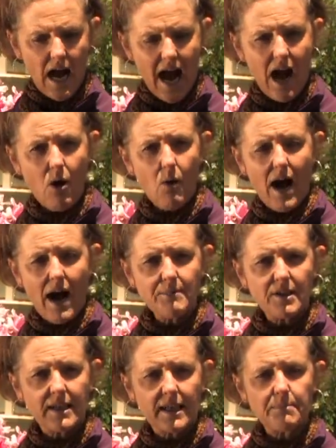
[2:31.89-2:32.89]
how
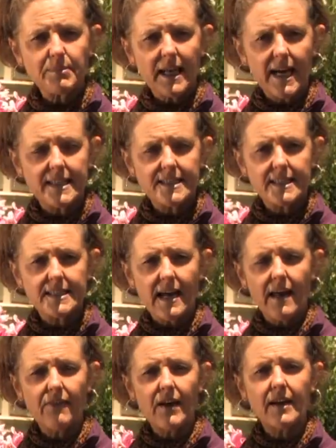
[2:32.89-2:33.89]
I'm going to plant it
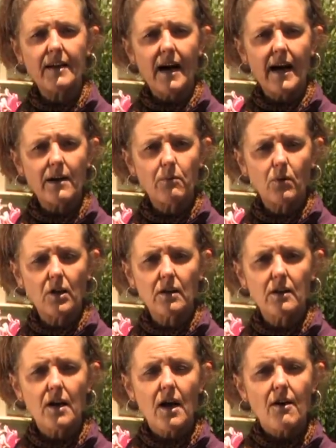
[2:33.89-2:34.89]
and then I
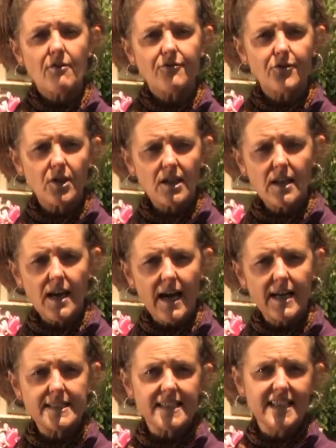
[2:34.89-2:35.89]
will
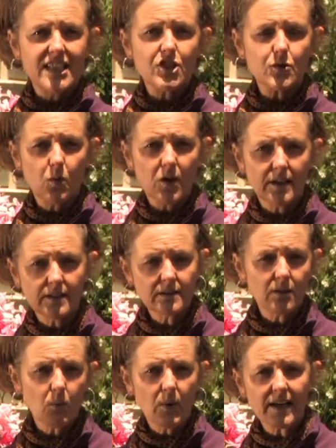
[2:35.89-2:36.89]
fertilize each one
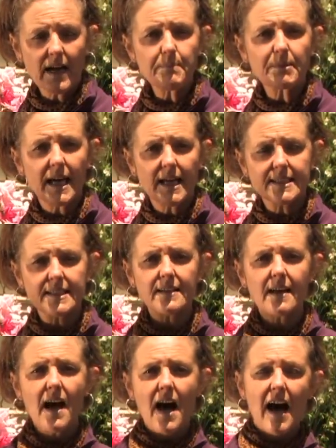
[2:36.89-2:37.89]
when I plant it.
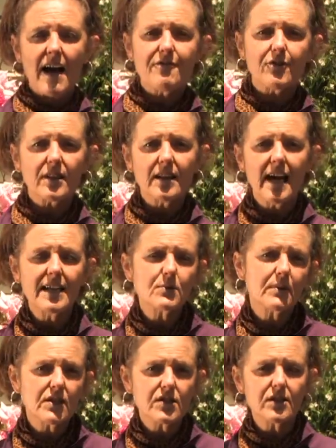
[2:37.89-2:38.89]
I
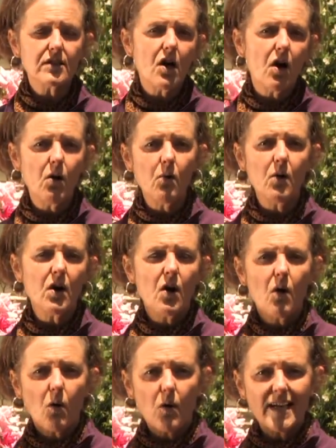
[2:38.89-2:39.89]
fertilize with a slow
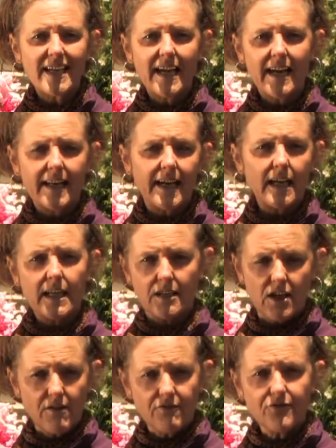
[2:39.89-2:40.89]
organic
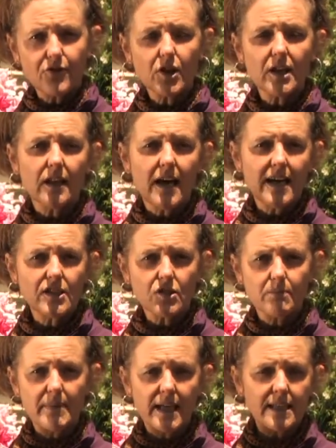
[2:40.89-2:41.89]

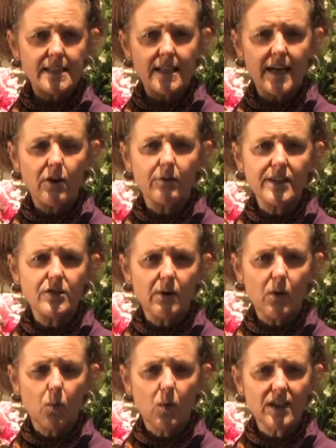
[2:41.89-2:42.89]
fertilizer mix and I only do
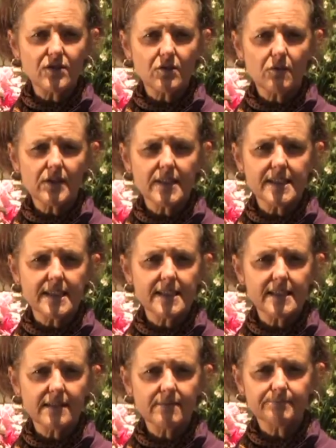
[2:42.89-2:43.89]
it once over the
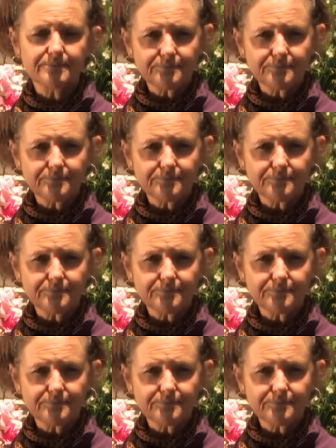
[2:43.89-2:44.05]
season.